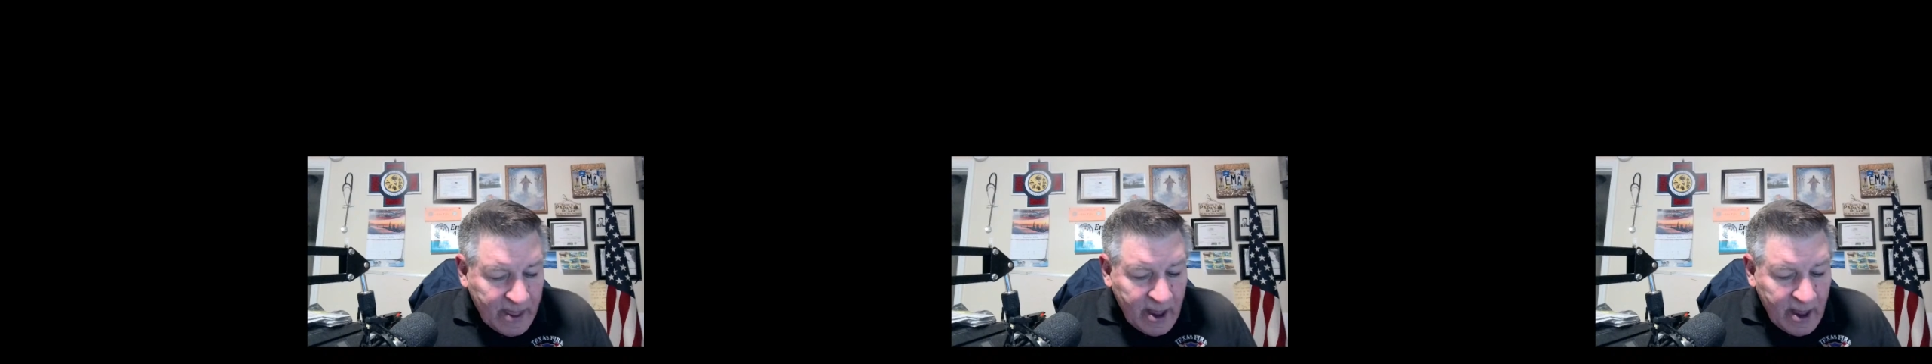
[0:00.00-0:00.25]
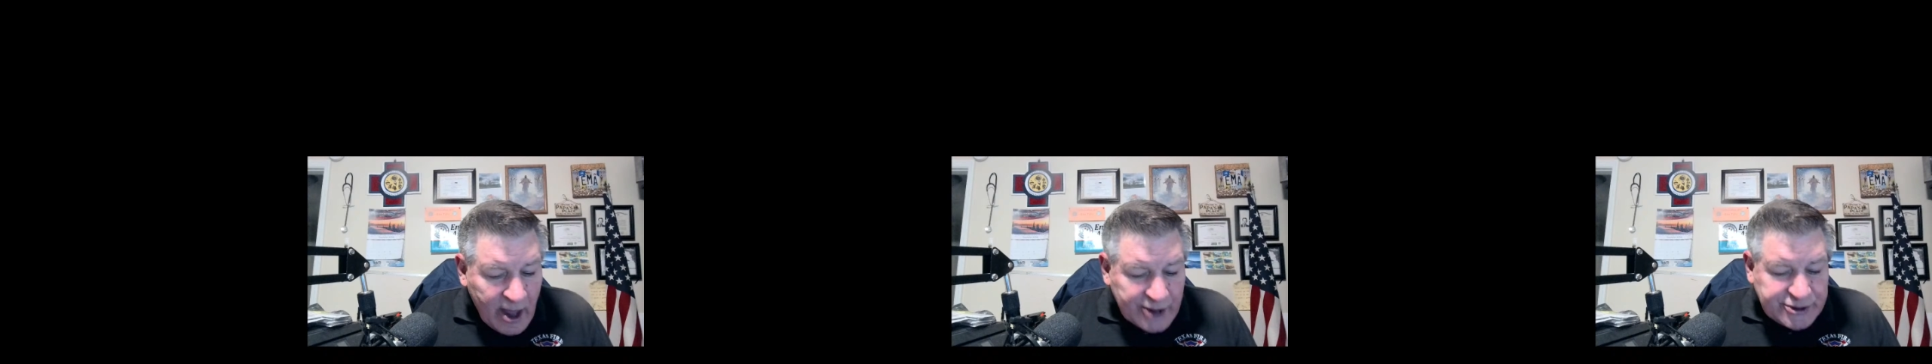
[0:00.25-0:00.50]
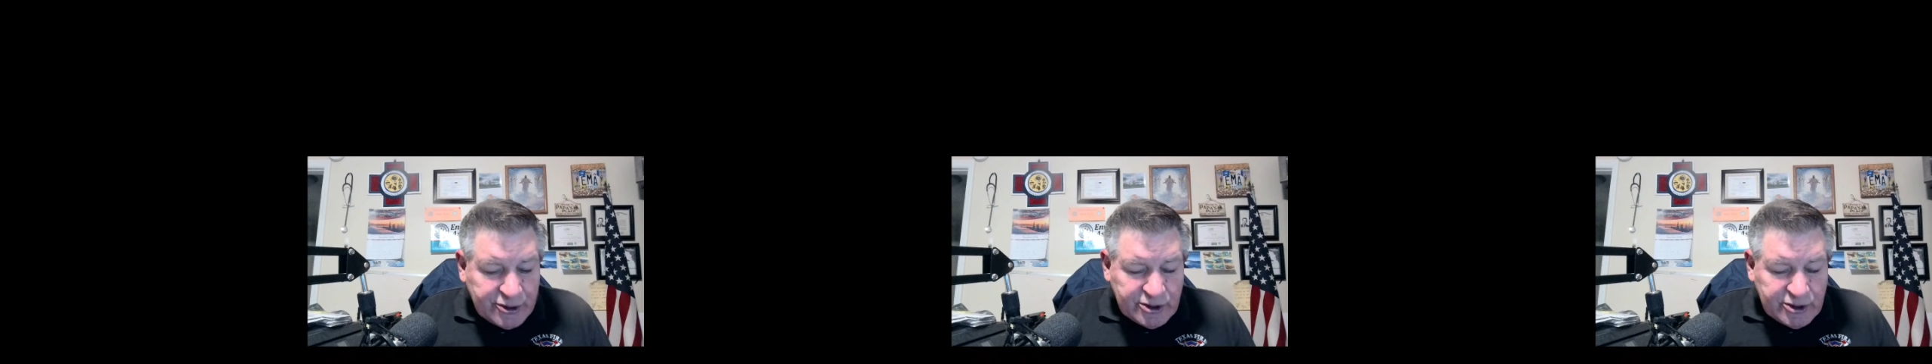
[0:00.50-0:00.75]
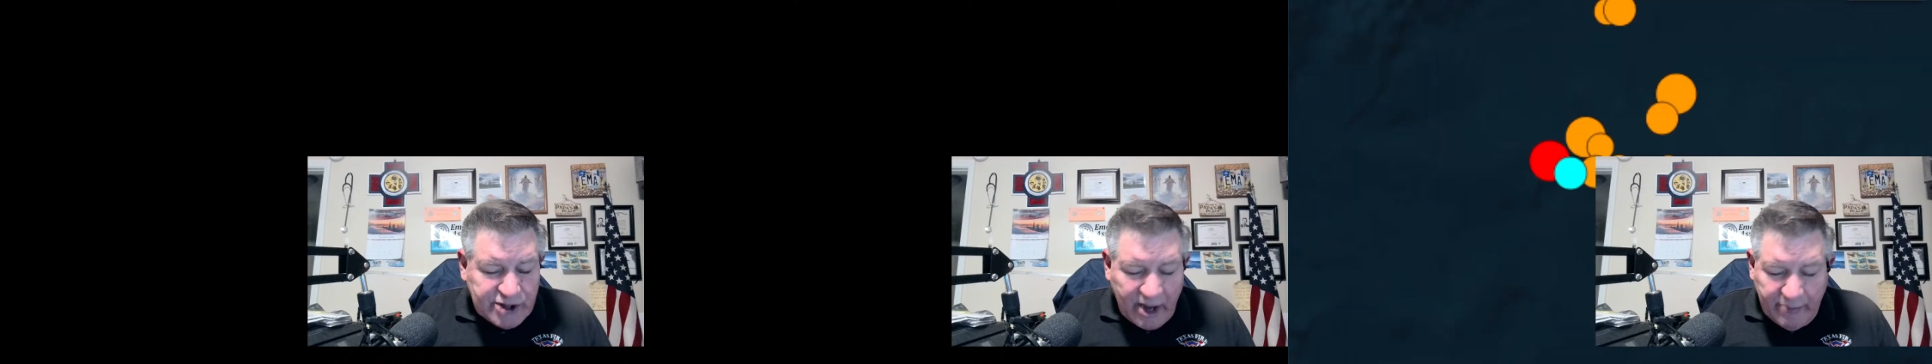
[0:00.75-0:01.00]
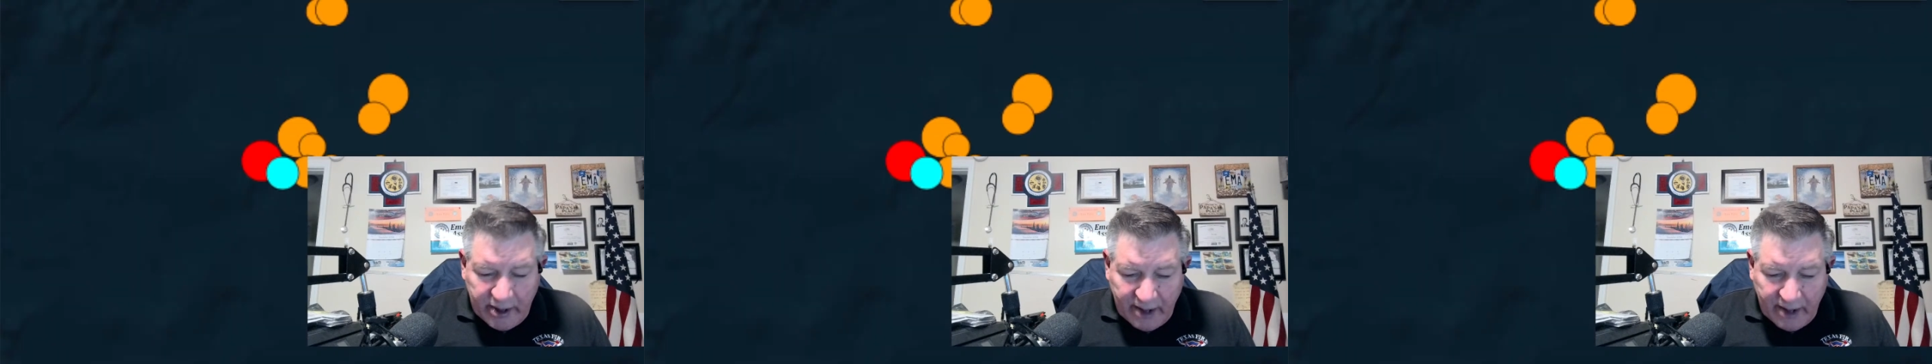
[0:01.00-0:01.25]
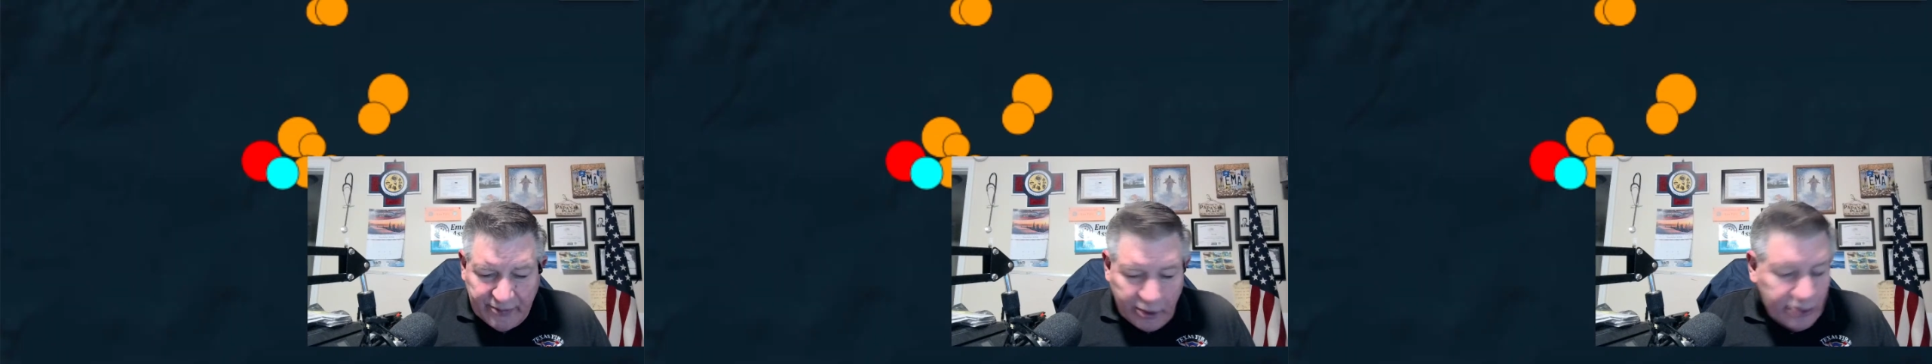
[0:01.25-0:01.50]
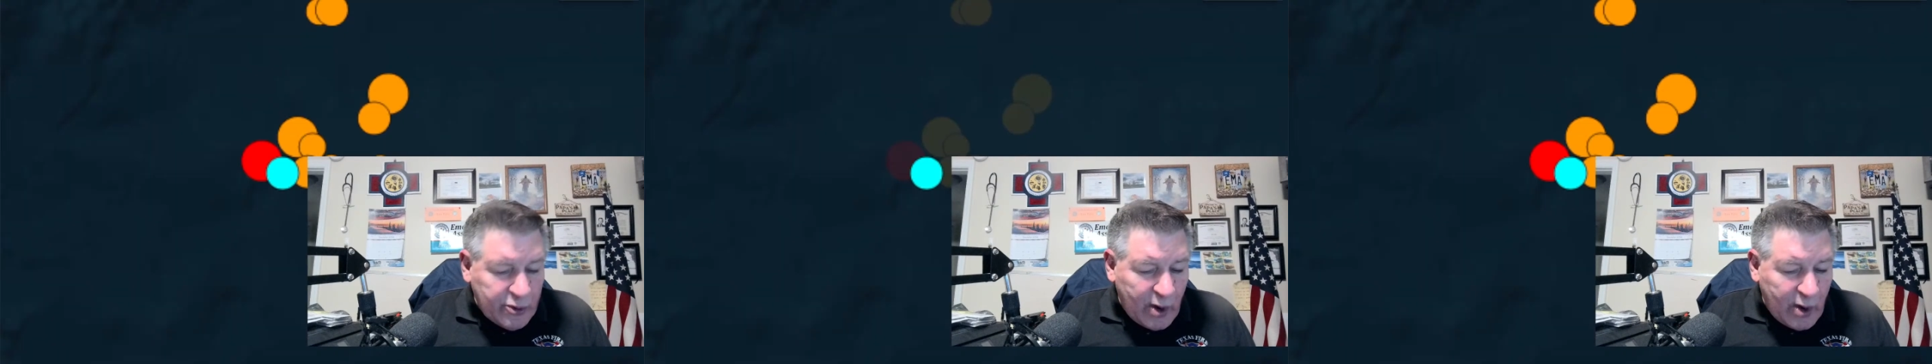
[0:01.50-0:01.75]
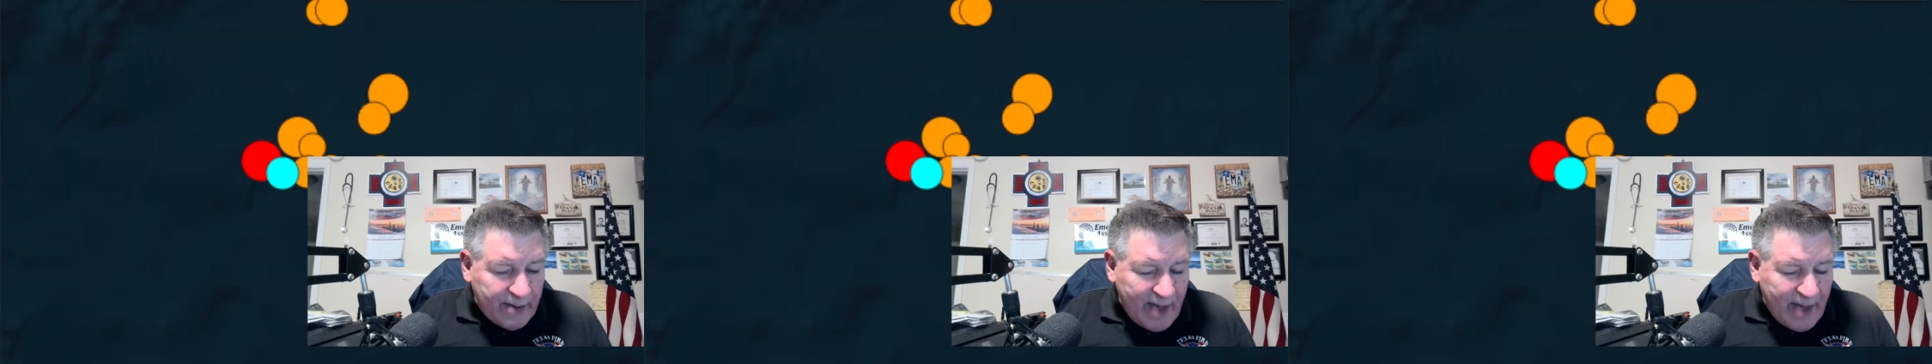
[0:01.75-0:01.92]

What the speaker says: as soon as I bring up the earthquake map